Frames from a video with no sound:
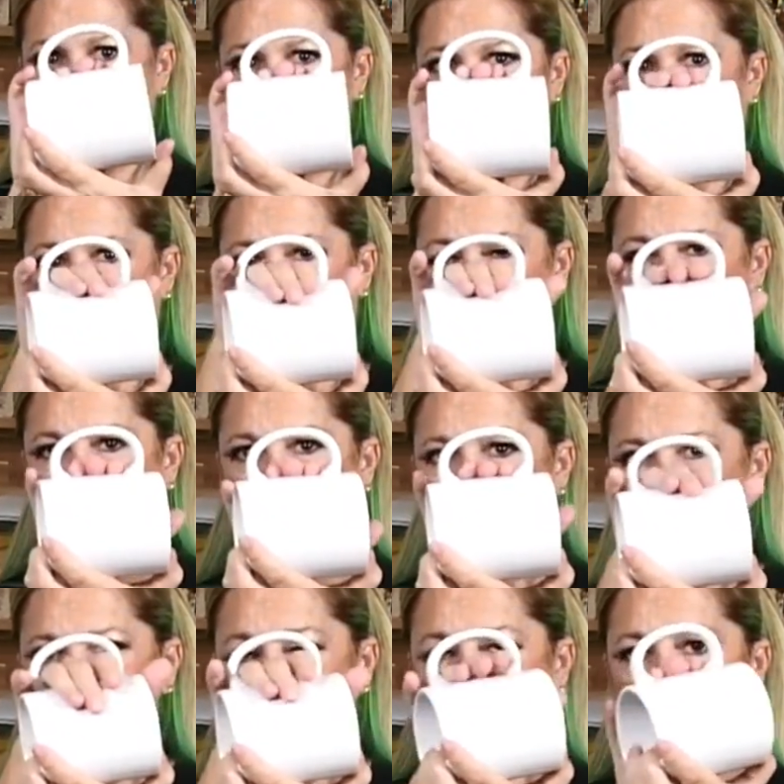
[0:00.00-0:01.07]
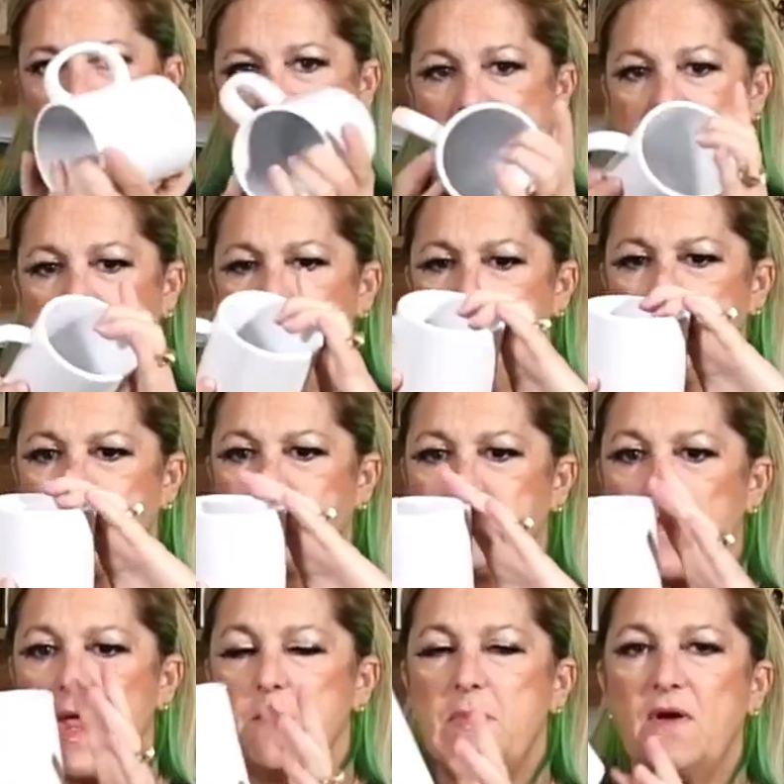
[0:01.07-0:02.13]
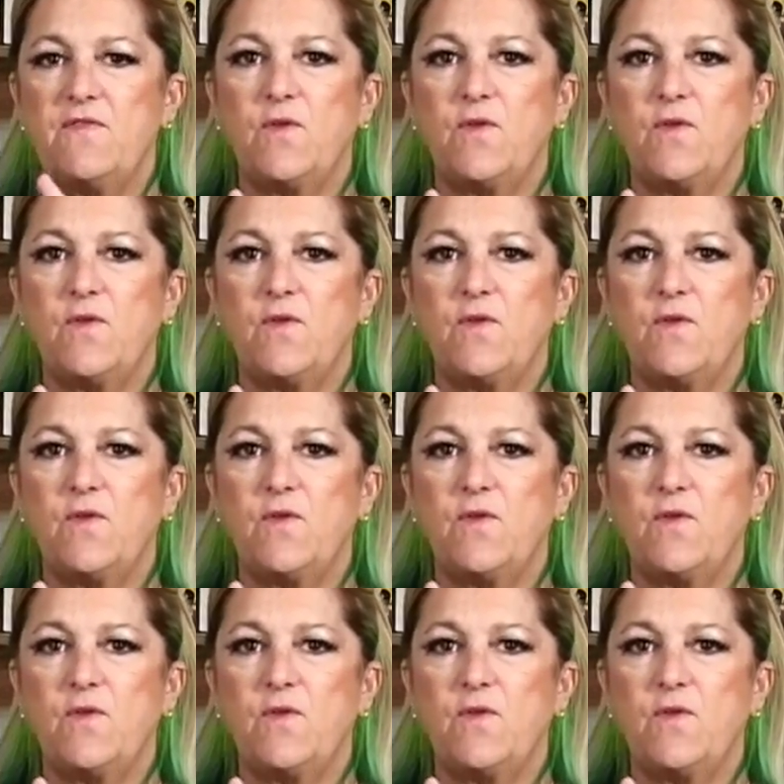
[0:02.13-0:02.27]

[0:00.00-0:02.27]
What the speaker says: too. Okay? But